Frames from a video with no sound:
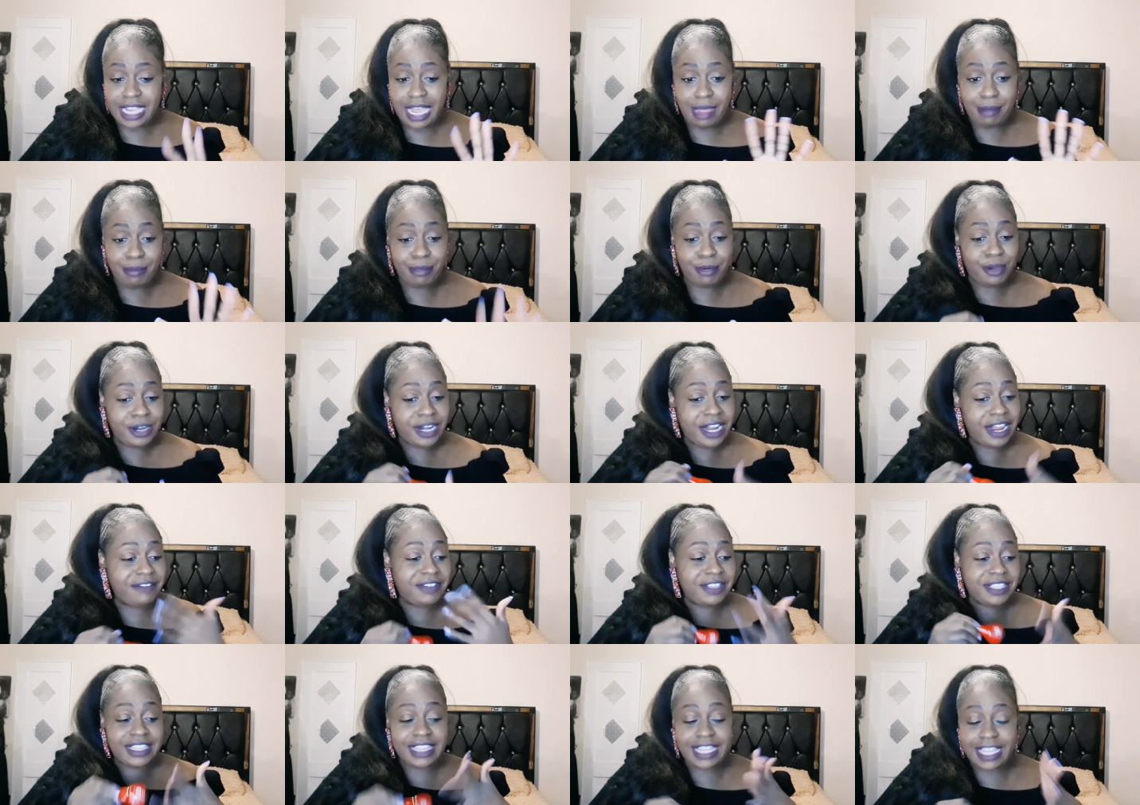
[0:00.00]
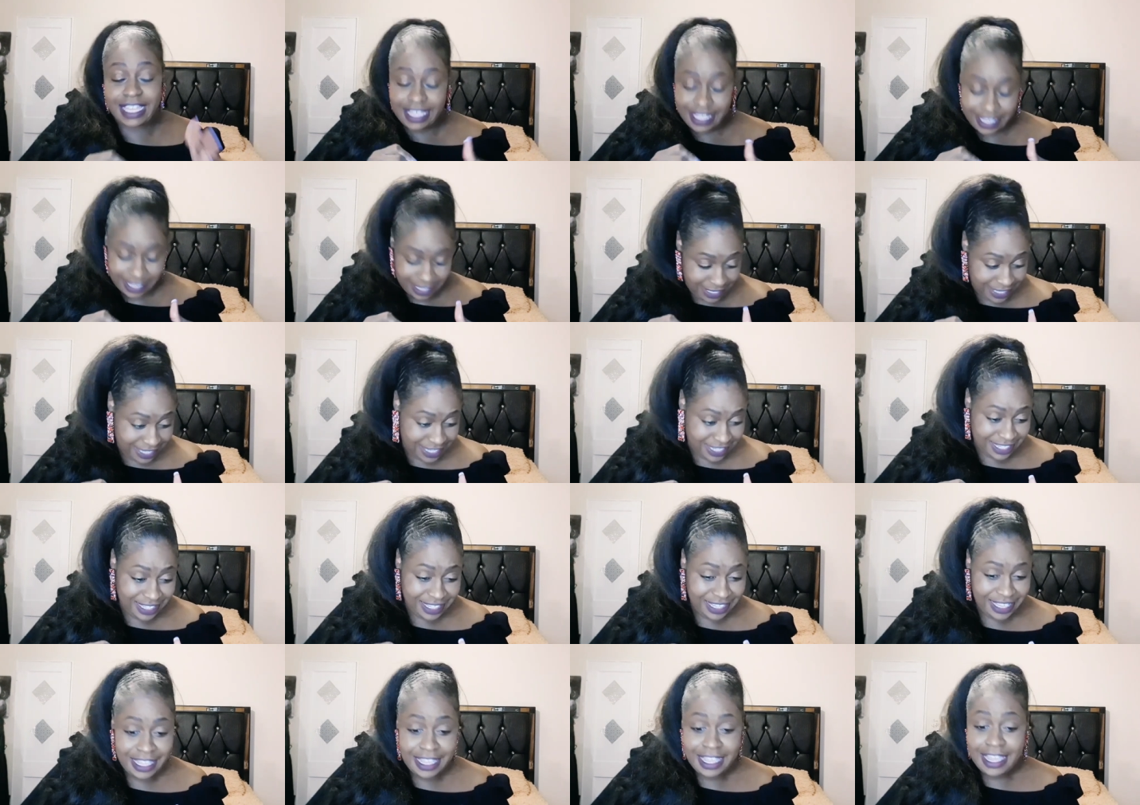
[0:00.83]
I bought everything.
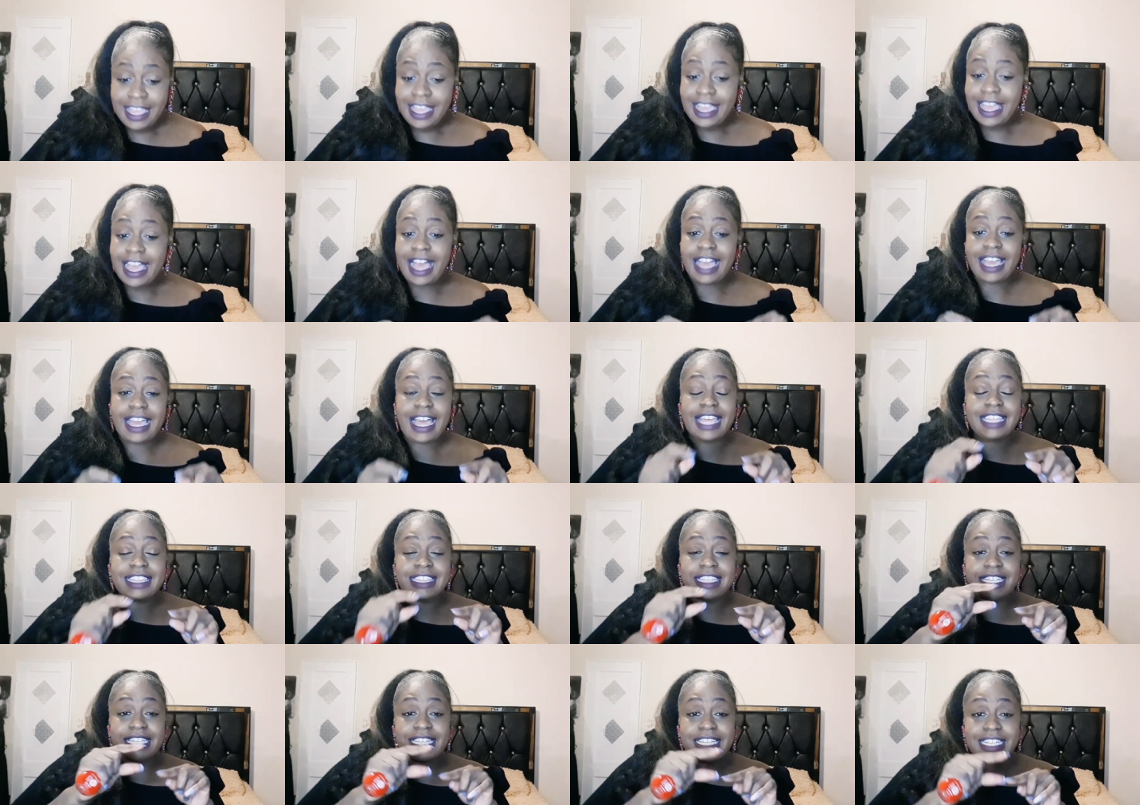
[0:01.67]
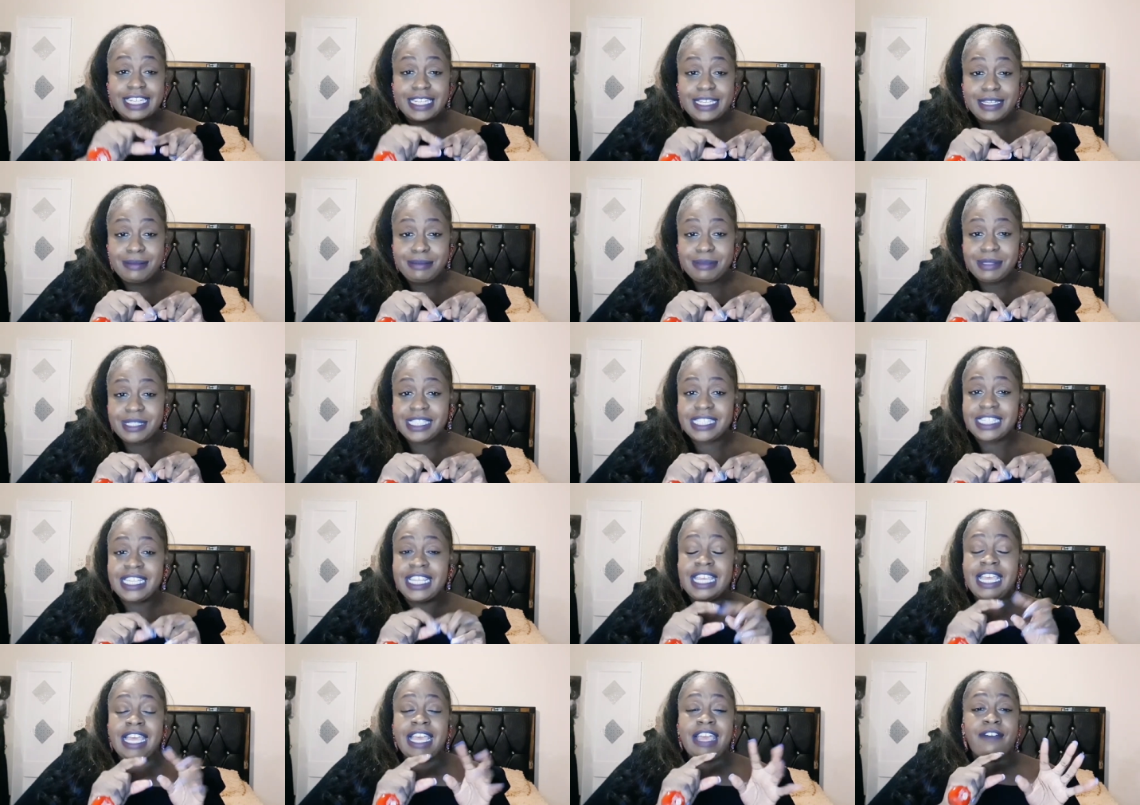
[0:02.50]
I got the clips
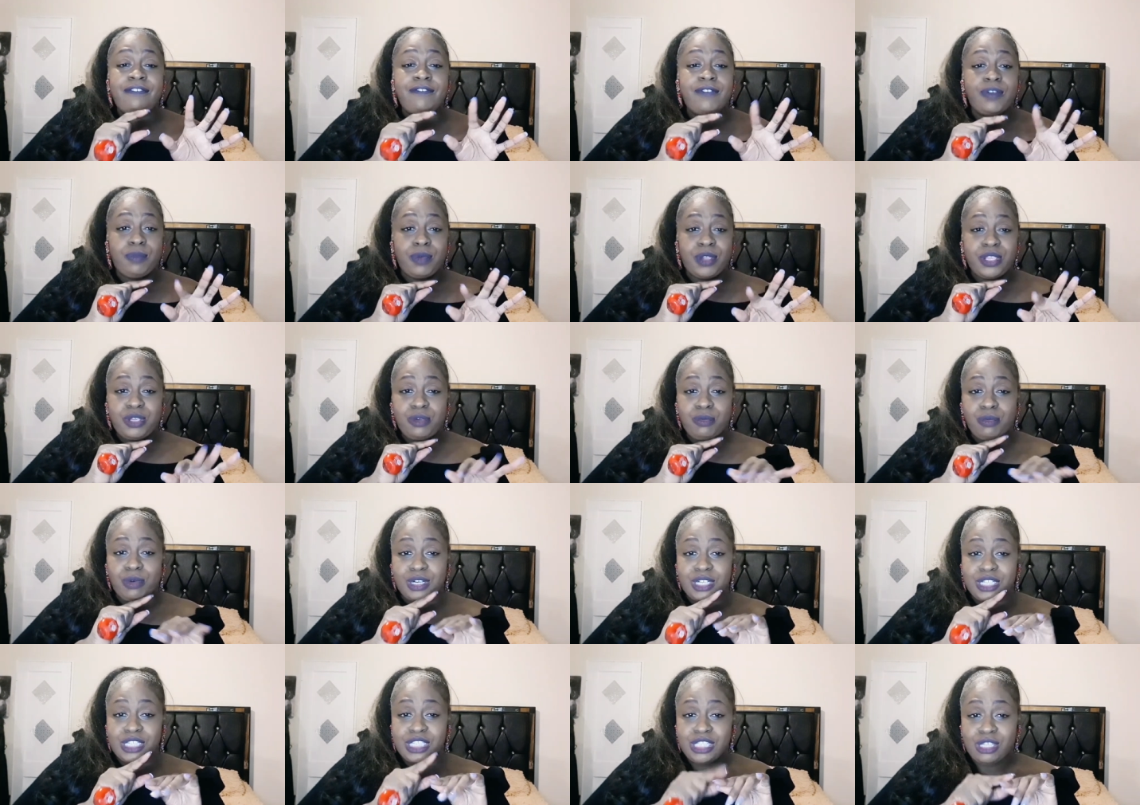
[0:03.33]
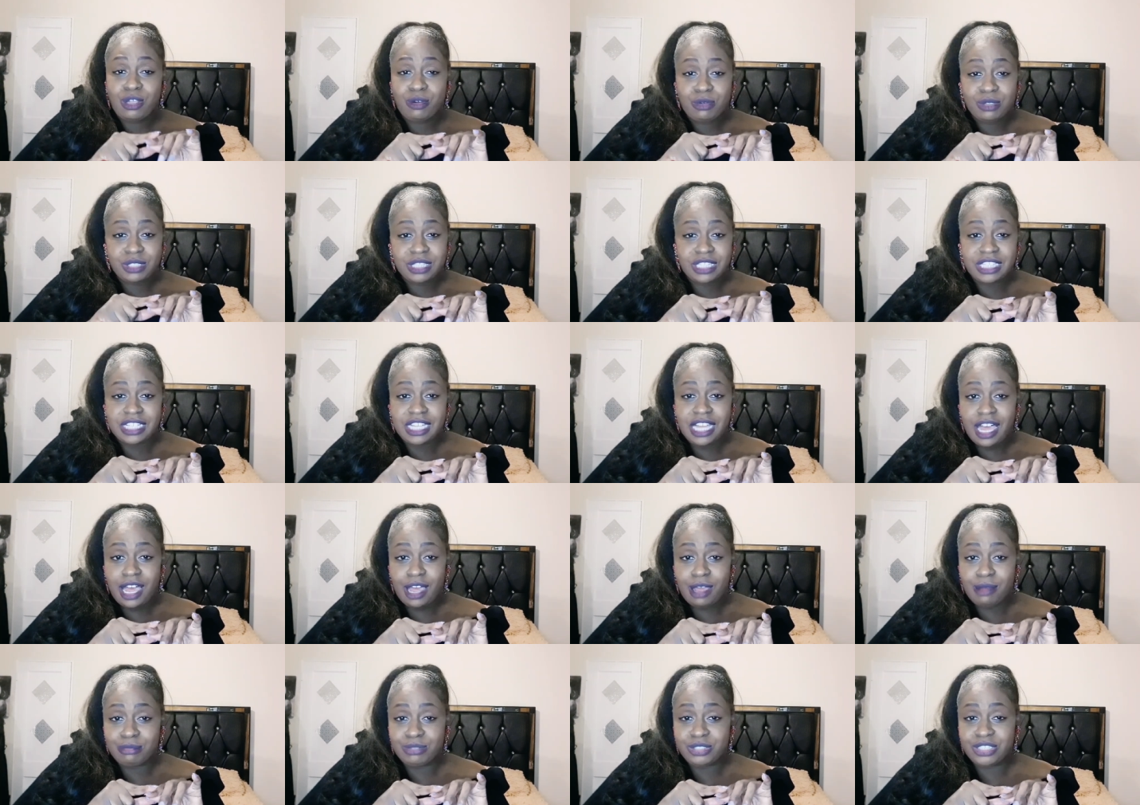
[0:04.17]
for when you want to soak the
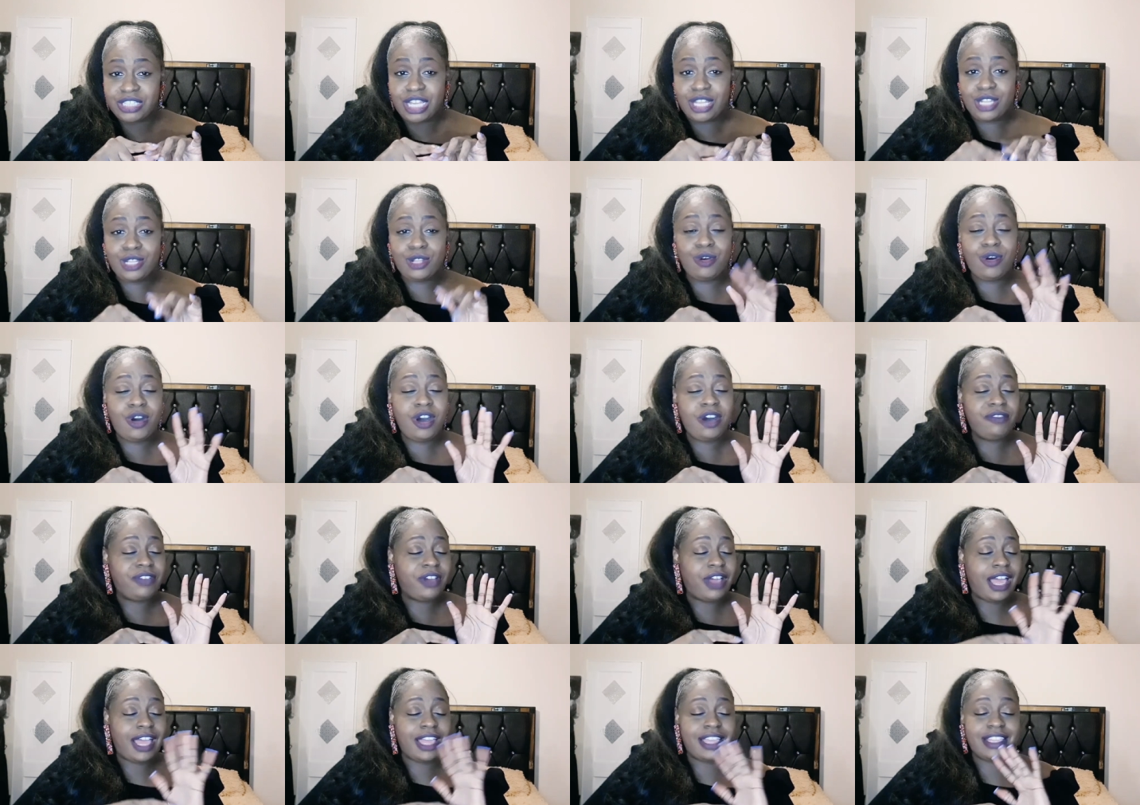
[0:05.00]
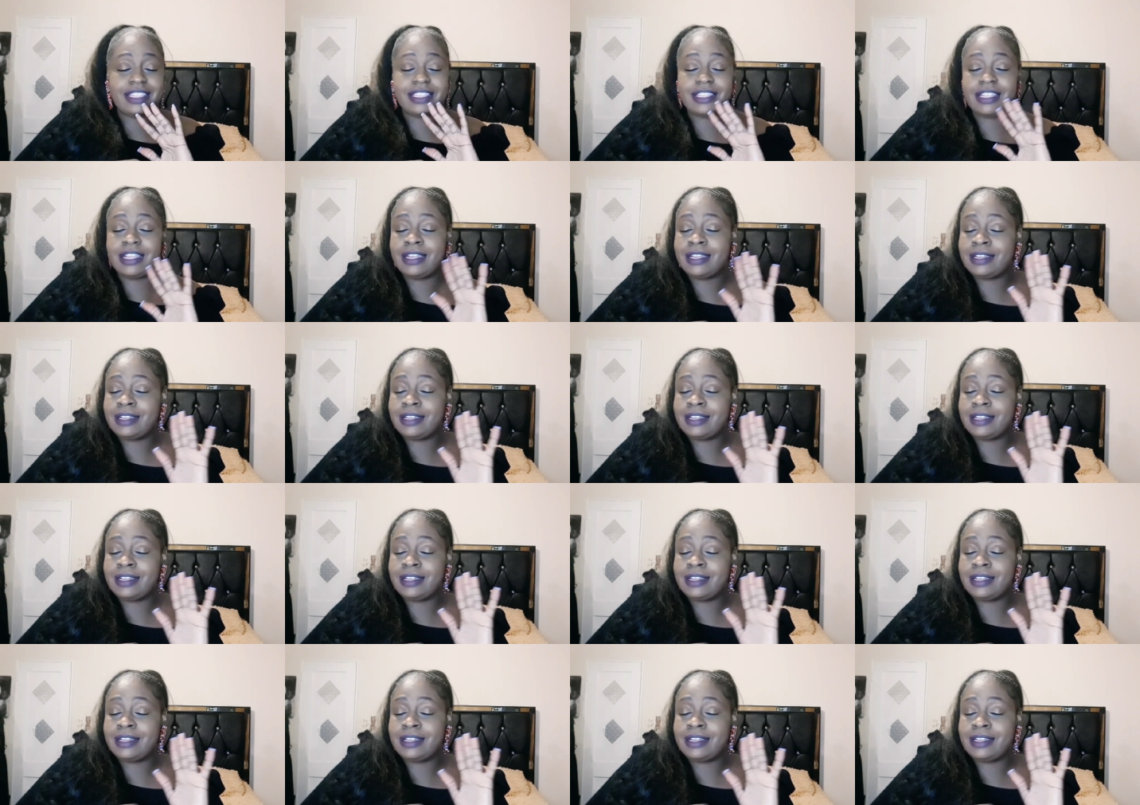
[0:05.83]
um, gel off. I,